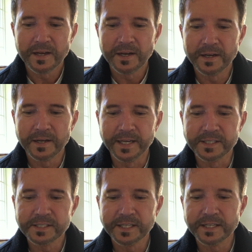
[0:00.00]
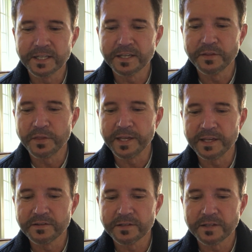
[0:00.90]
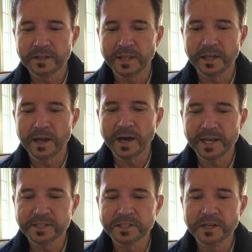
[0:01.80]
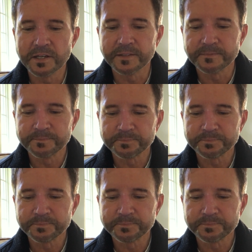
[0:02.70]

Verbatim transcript: uh, and see the good things that God has done.